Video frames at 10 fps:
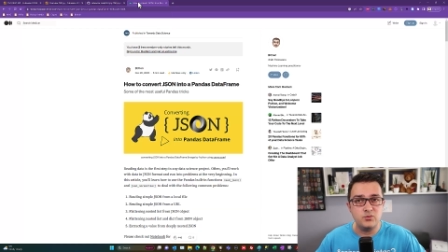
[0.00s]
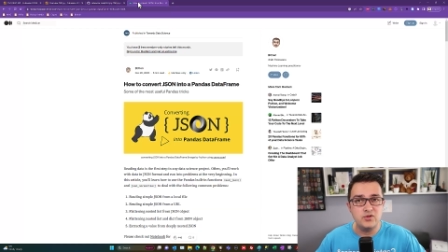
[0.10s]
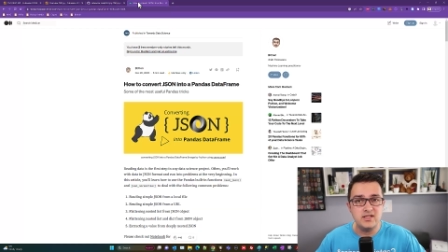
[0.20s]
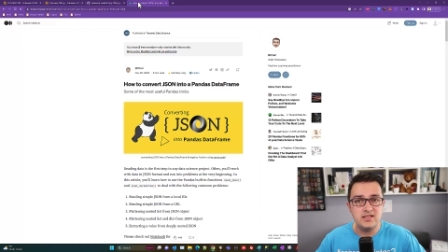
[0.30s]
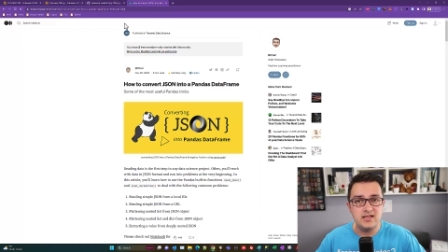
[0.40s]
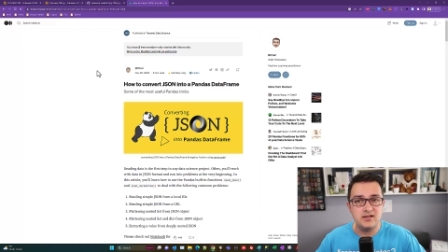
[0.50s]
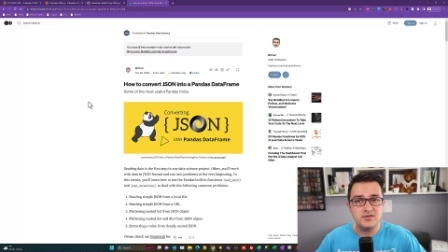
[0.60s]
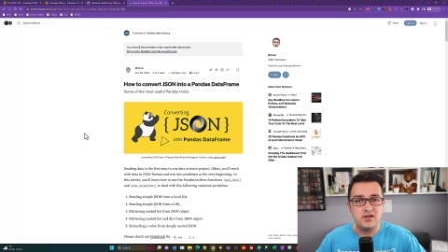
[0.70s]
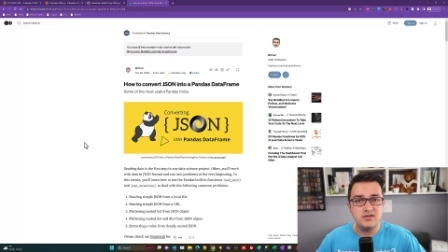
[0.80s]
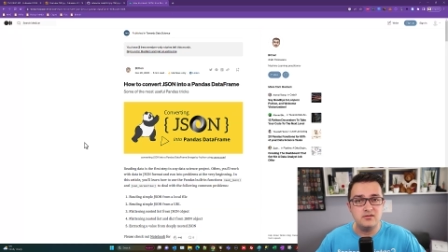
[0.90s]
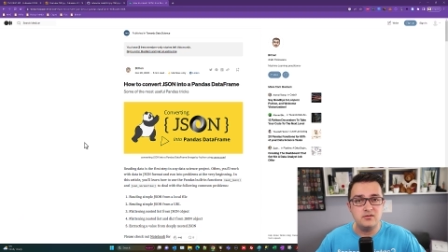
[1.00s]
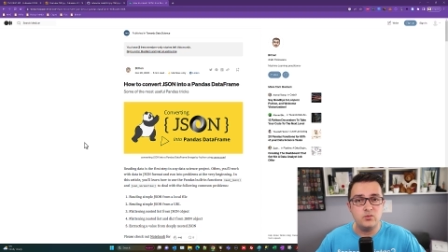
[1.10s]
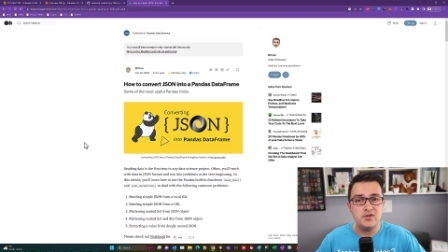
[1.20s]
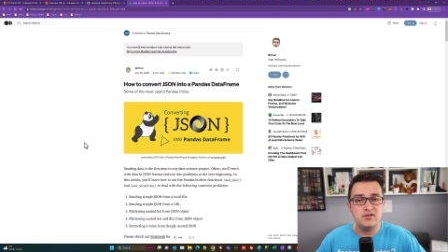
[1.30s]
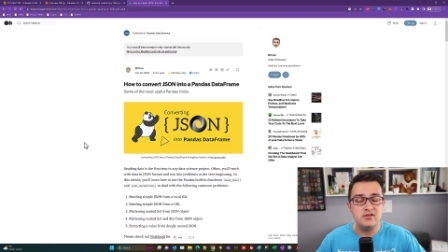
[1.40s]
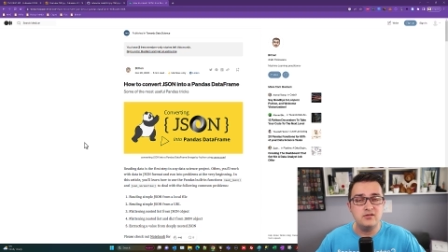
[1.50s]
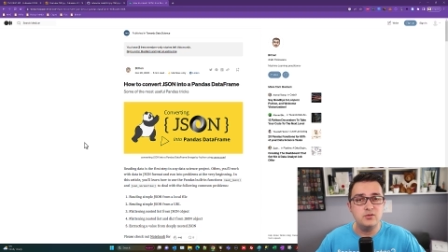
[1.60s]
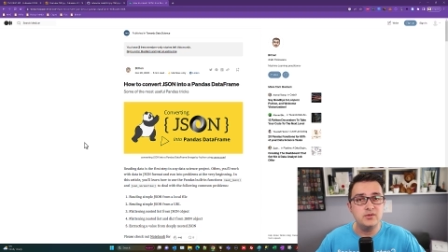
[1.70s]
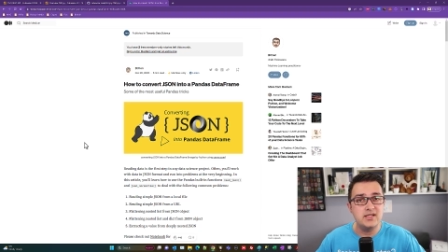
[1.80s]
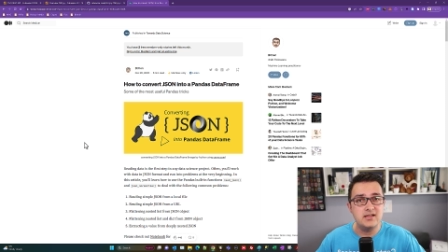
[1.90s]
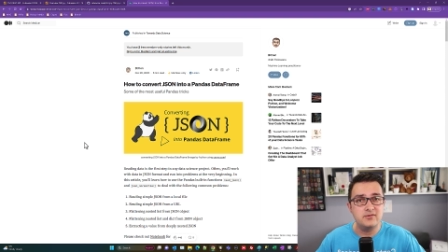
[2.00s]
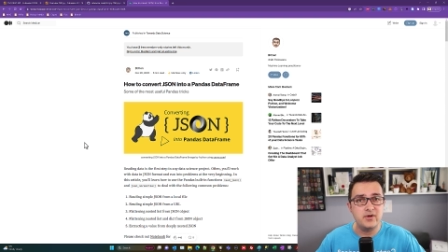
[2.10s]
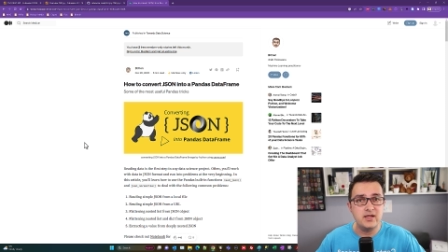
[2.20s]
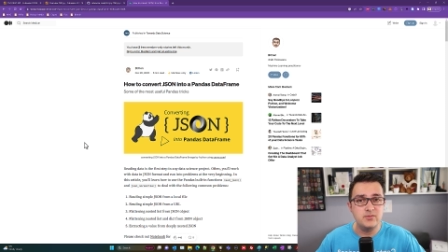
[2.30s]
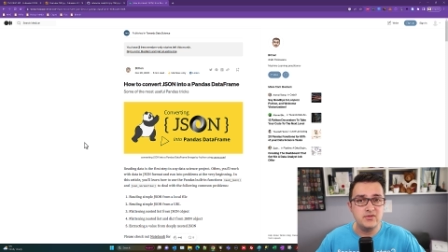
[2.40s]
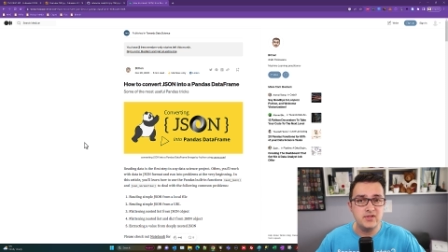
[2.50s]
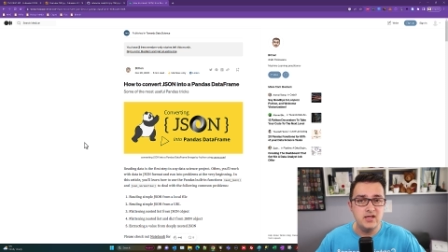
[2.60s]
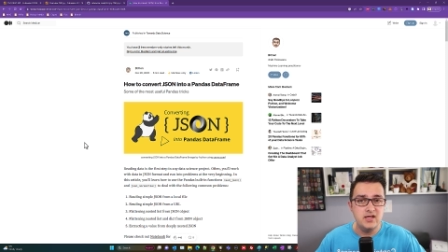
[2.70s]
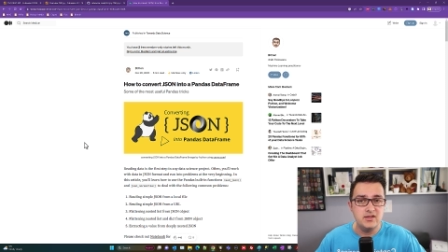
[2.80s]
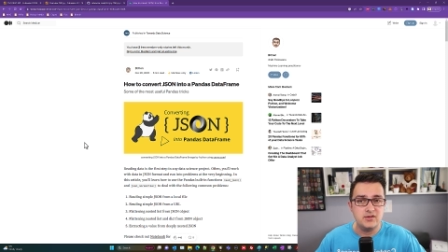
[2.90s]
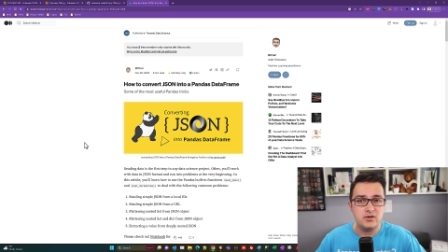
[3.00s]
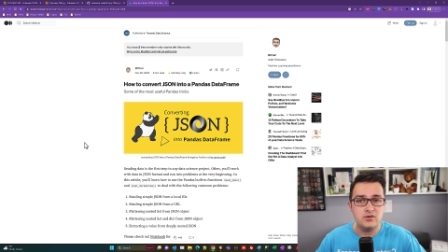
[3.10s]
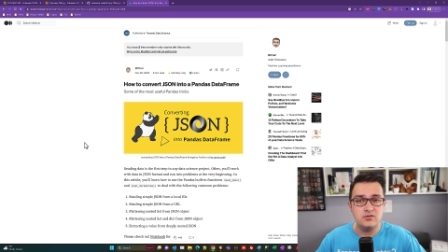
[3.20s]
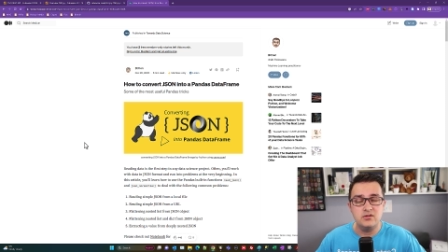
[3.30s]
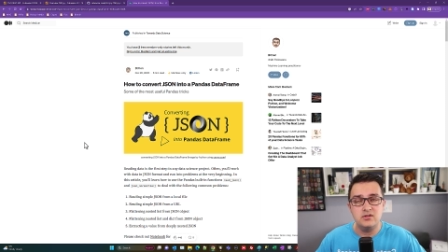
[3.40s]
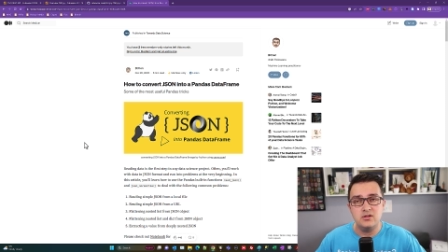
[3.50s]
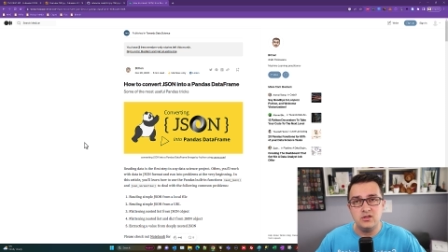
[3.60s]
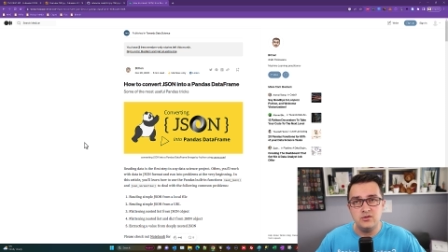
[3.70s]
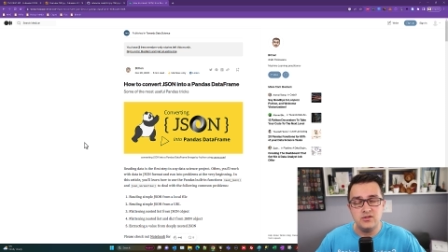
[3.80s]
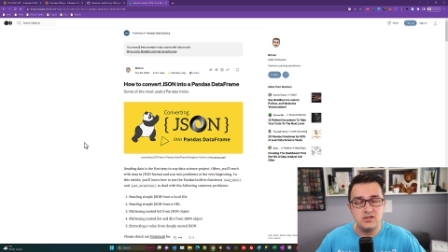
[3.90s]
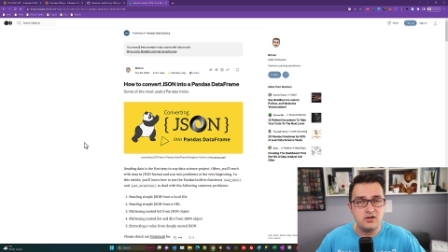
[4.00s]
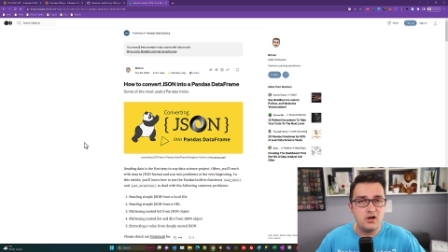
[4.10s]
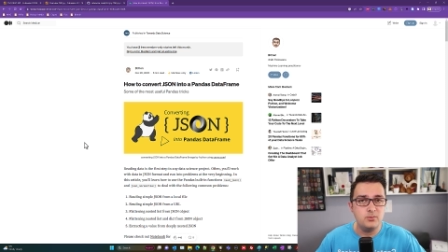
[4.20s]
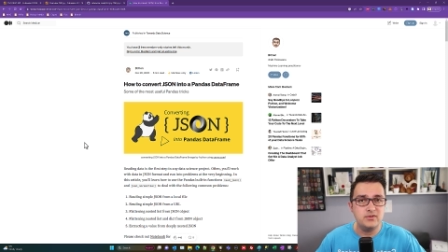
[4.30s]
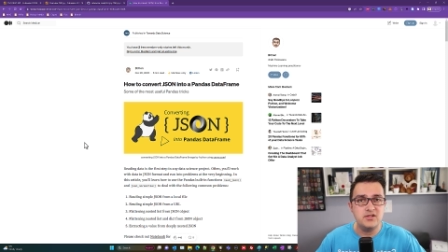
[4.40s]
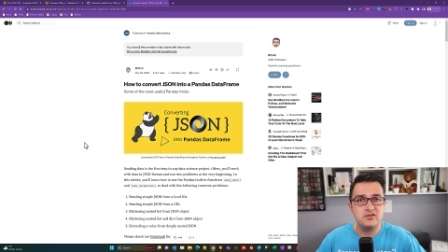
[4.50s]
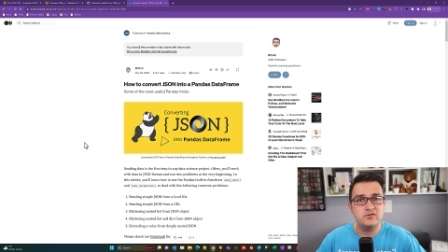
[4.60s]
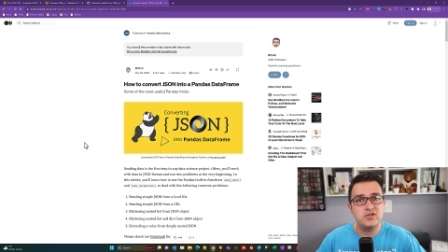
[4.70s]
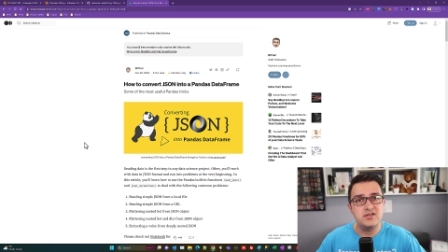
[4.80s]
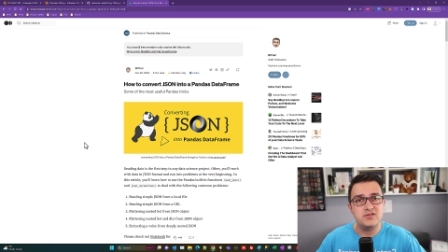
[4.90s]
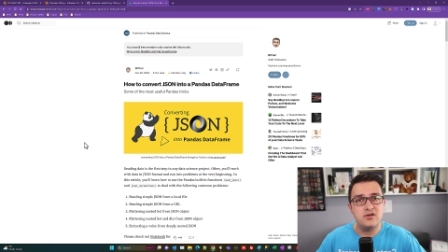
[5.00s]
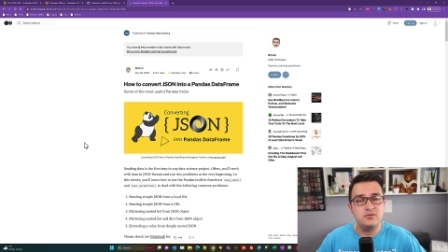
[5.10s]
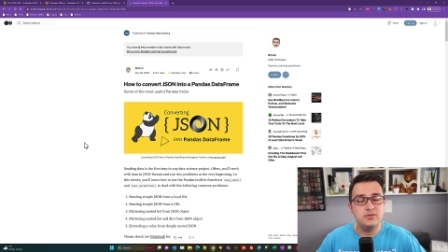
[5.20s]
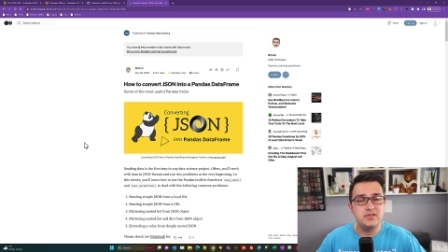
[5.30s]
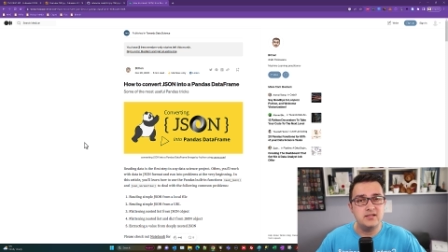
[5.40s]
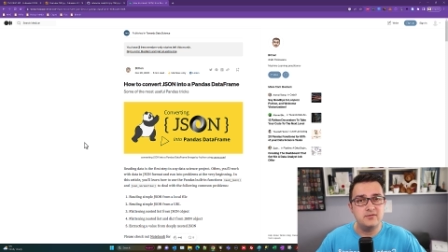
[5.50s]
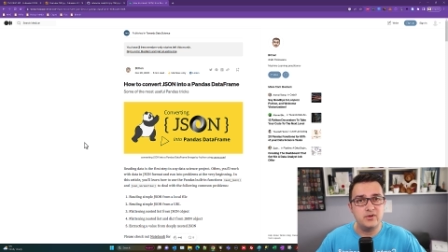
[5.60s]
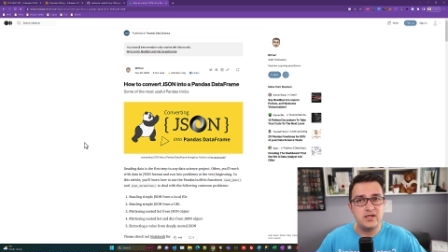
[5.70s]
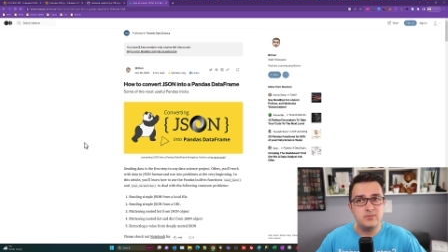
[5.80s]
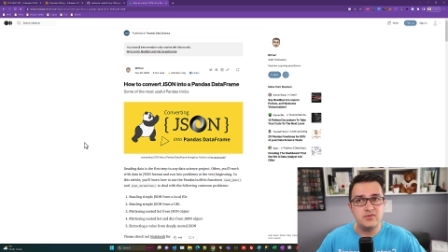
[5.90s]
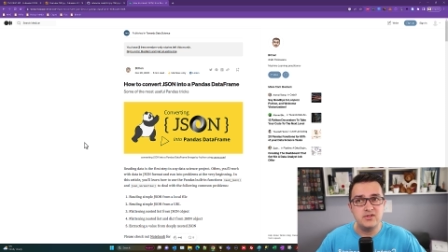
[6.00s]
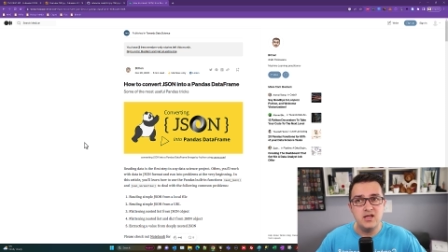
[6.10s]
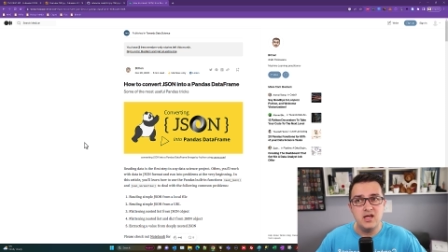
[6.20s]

details on what you can do with data frames, so using a combination of JSON with data frames.